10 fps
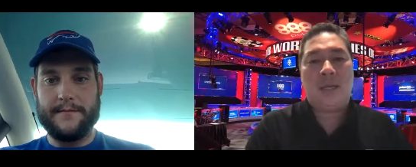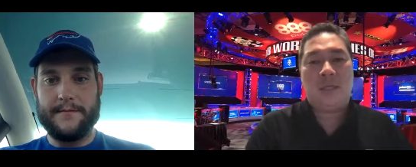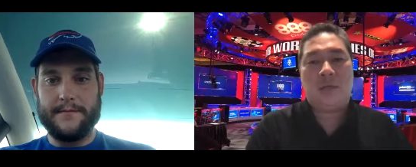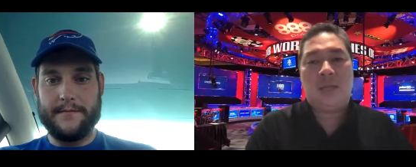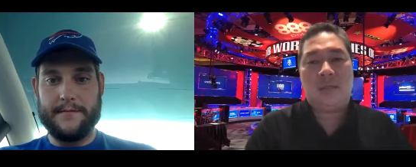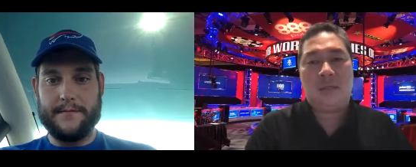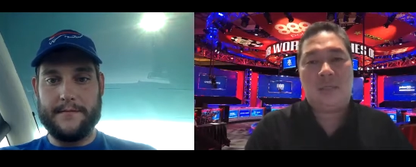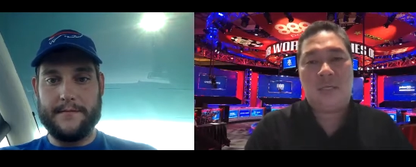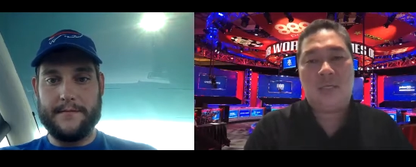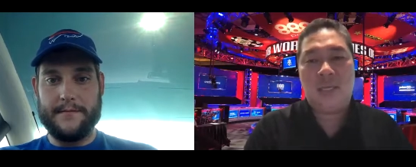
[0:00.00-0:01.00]
Speaker 1: in
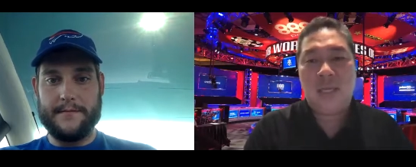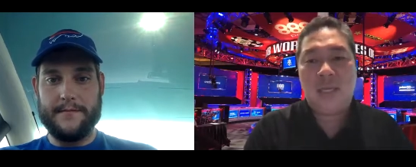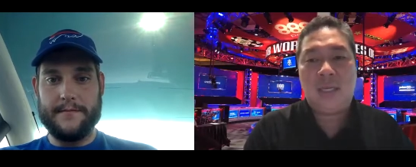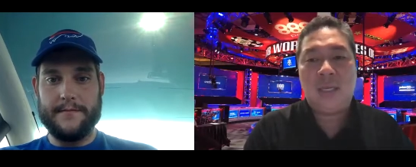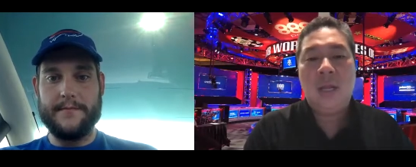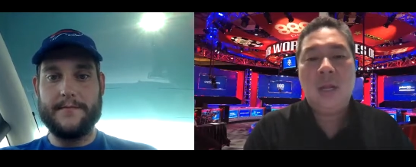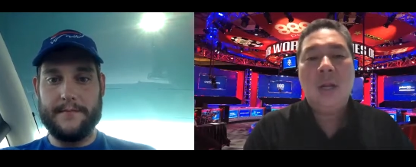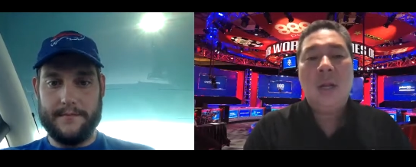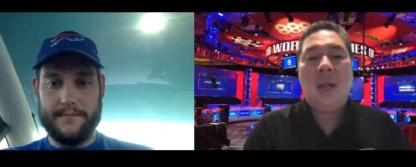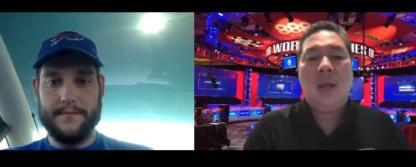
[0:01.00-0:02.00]
2016.
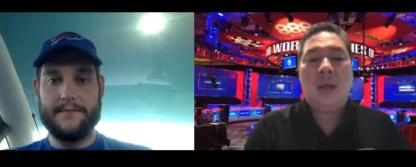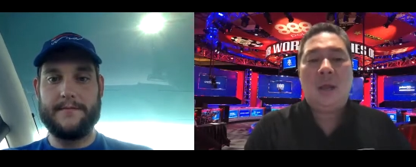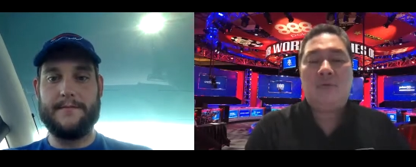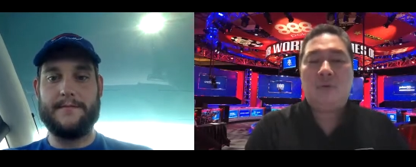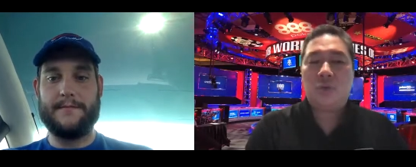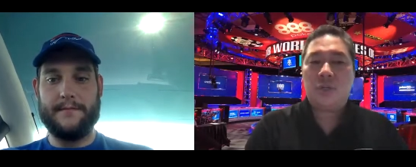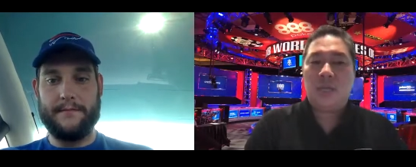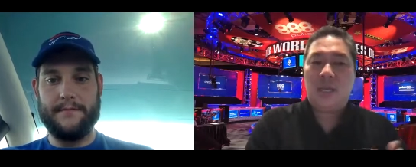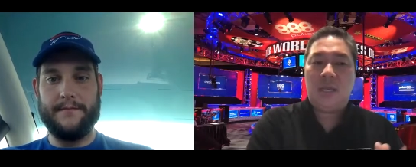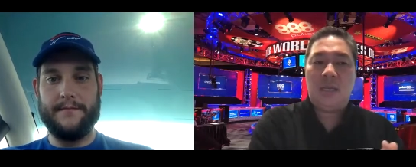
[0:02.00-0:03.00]
Uh,
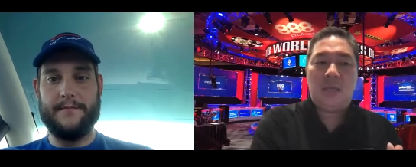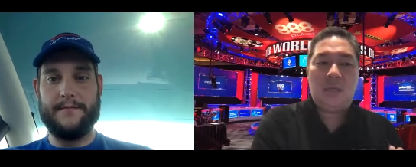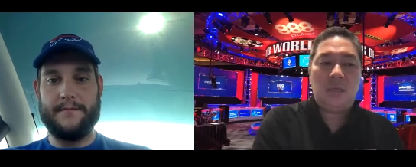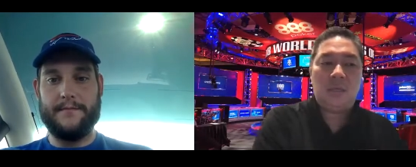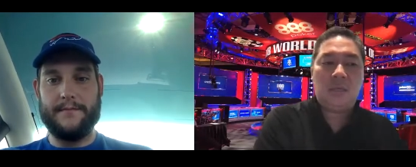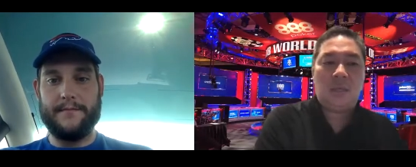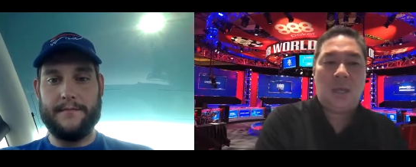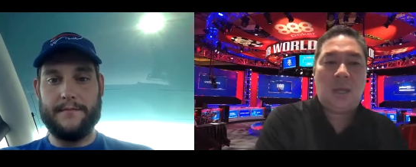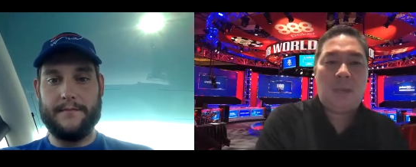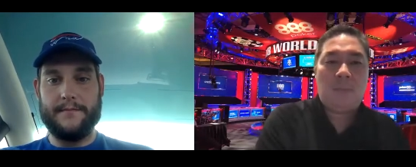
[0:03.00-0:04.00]
unfortunately, he is
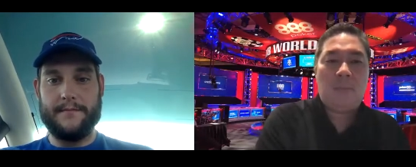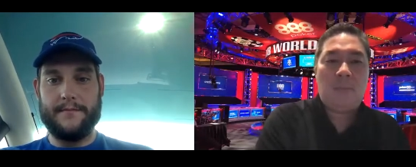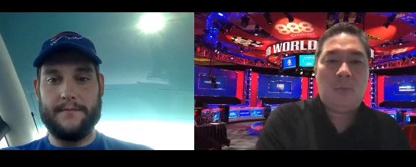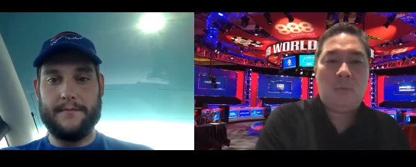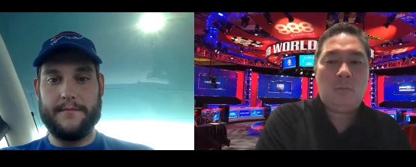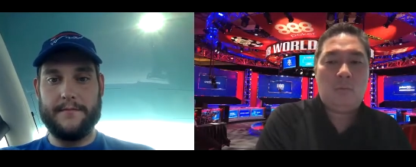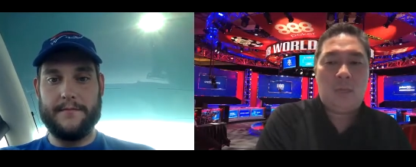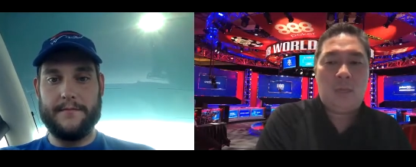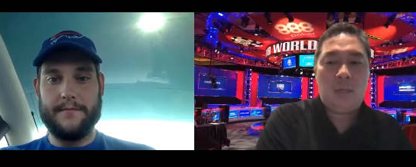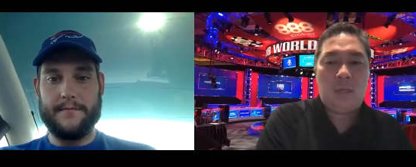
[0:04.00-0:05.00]
um,
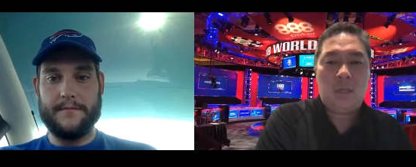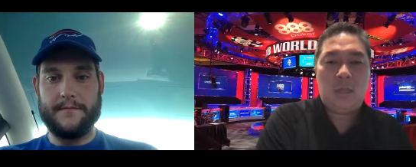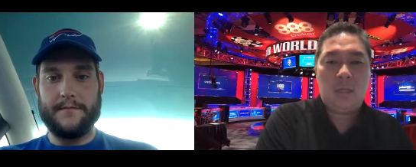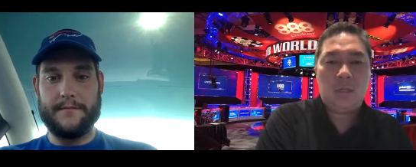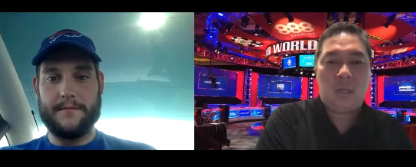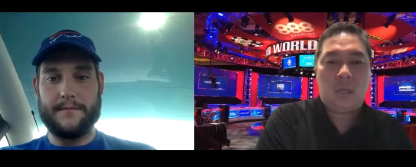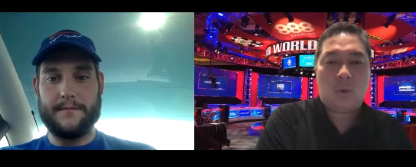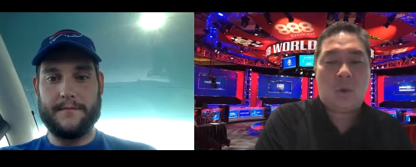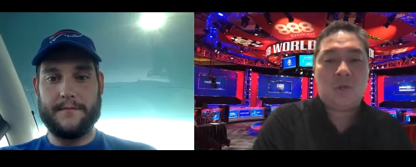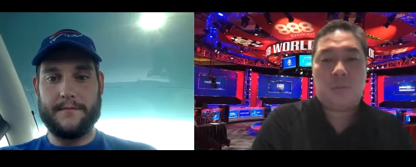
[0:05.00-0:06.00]
he he is a
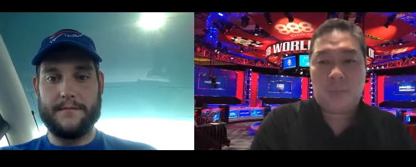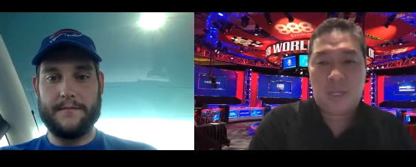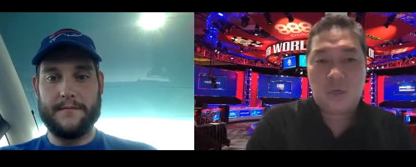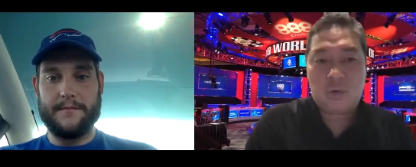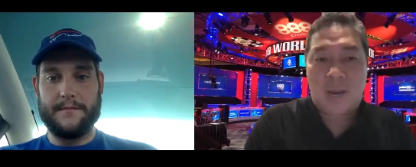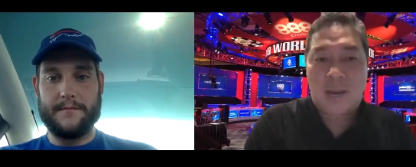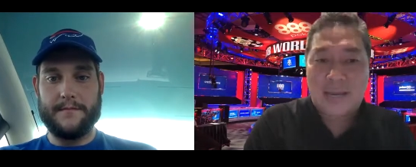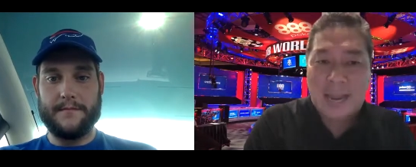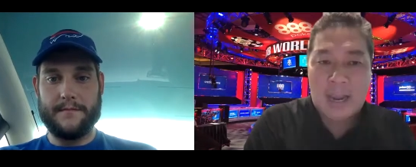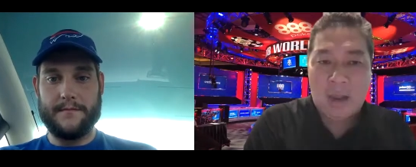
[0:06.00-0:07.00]
quadriplegic right
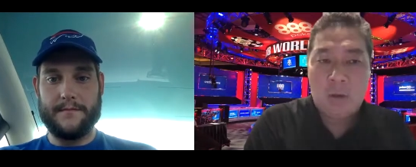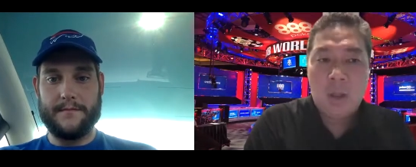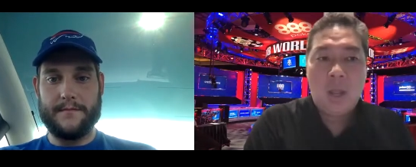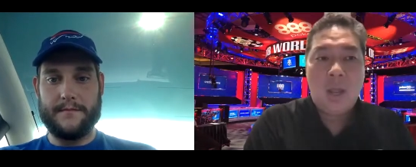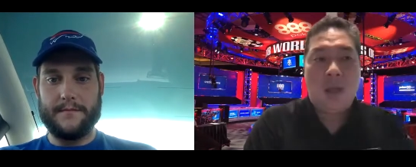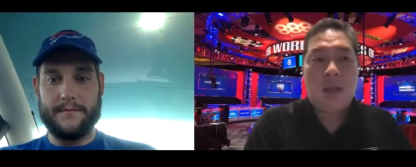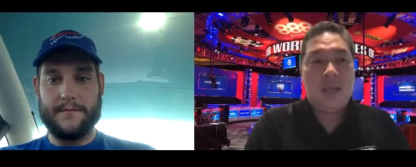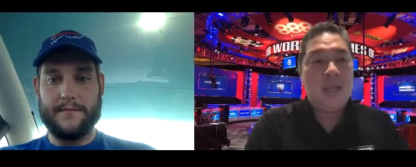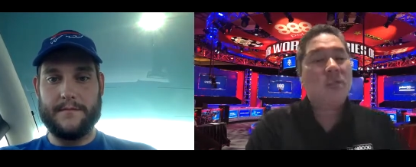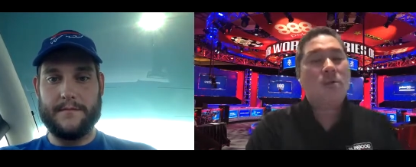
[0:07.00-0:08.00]
now. Uh,
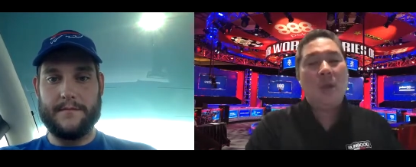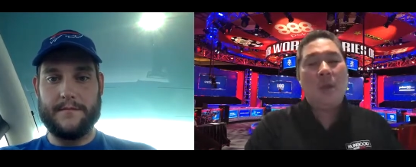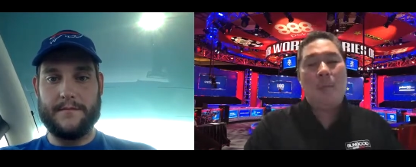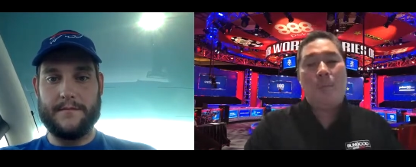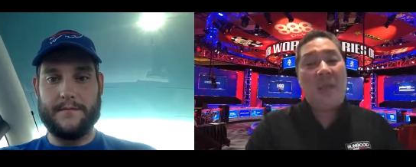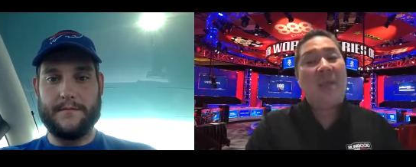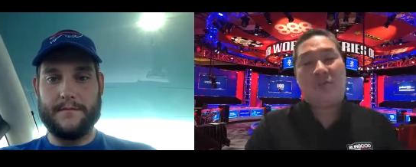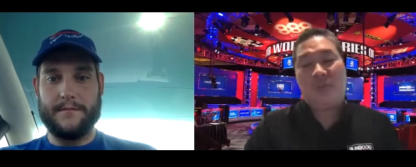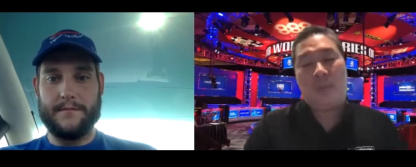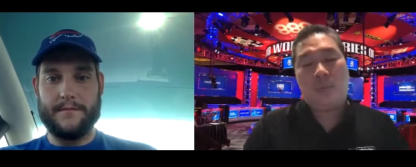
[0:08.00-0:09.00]
his
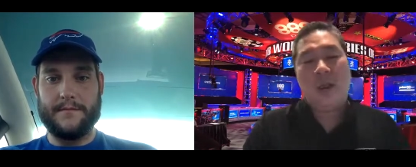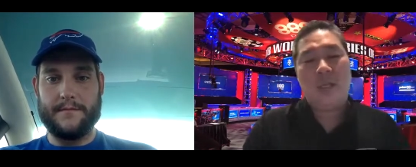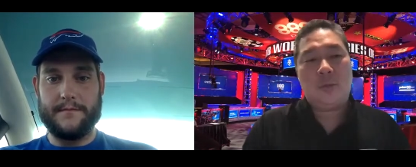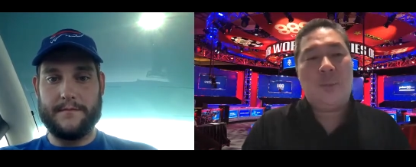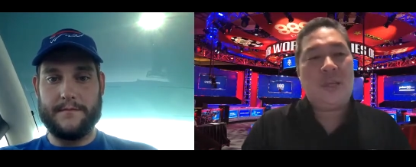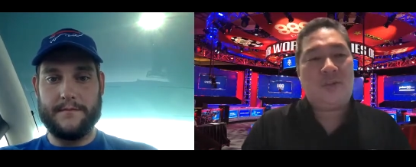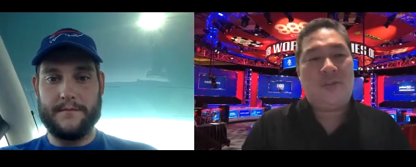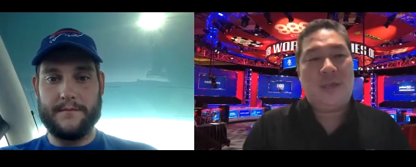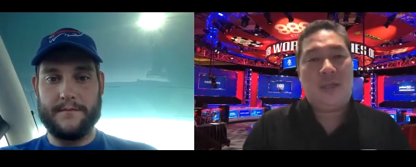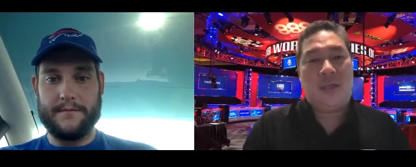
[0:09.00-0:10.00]
biggest fan, Bryan's biggest
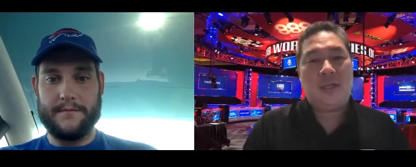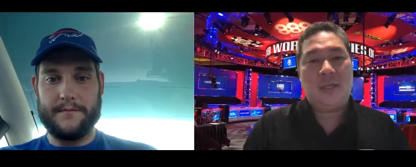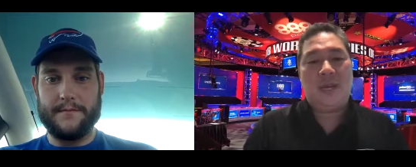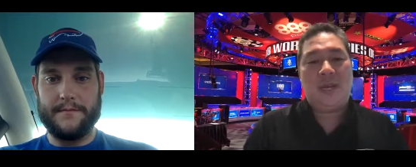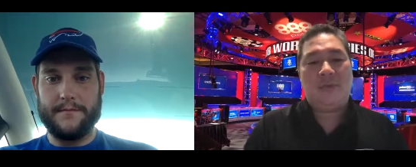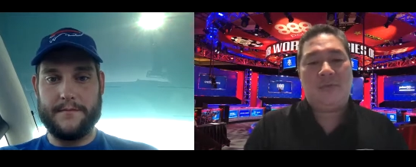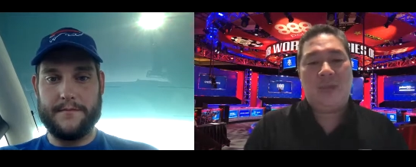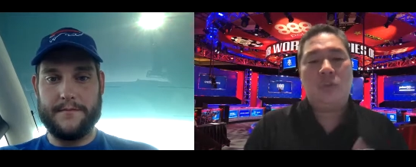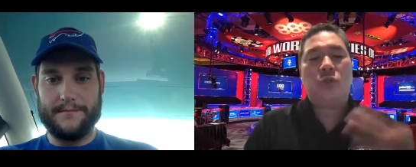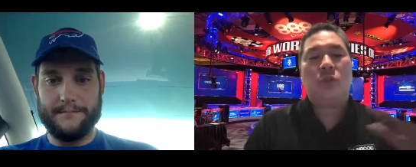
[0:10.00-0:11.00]
fan, as he kind of
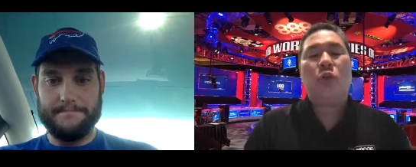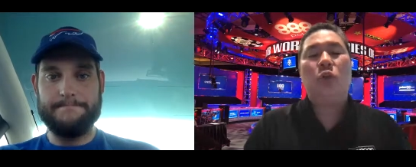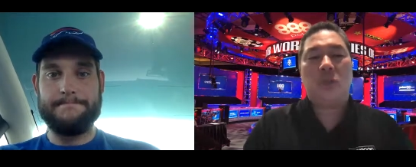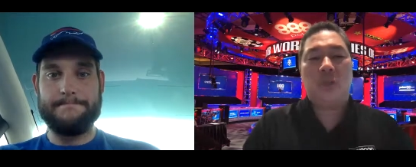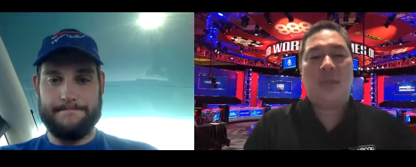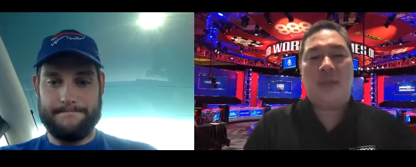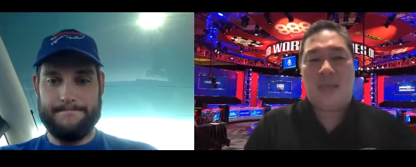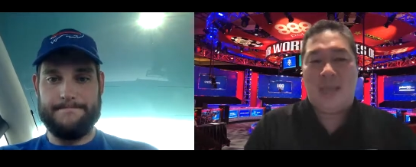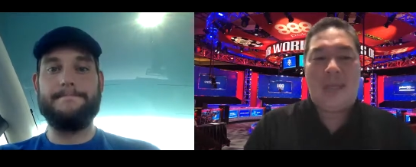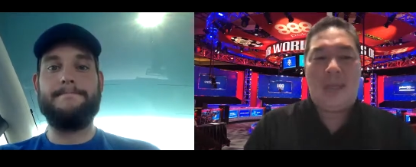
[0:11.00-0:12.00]
introduced the
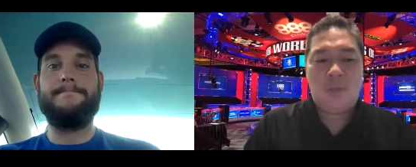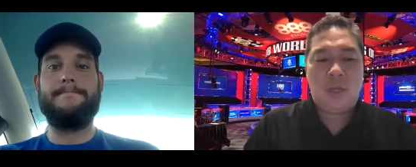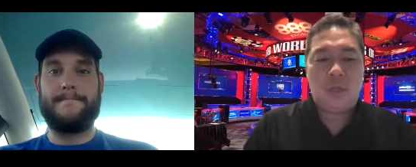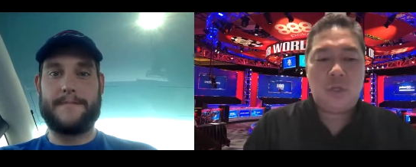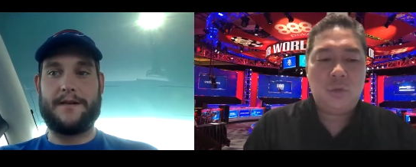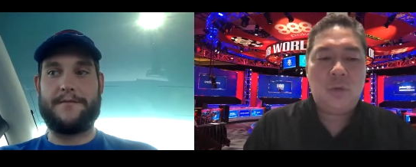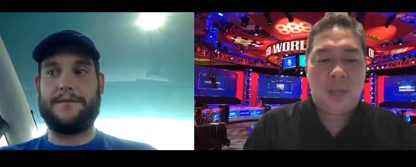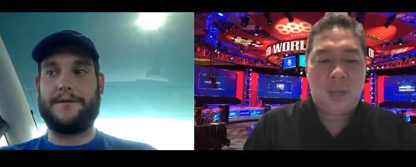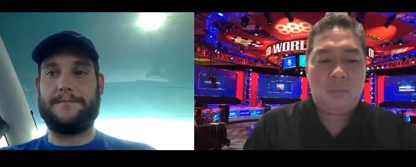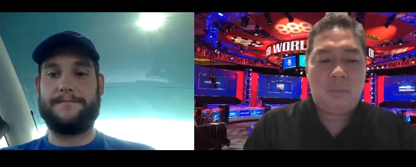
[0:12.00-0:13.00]
game to
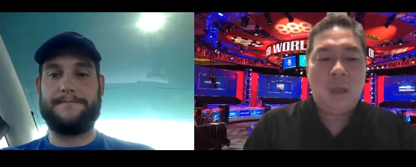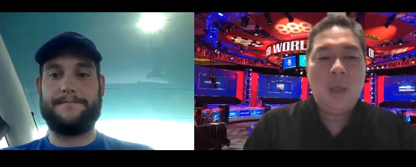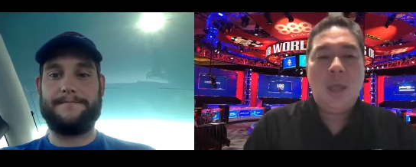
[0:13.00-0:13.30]
him.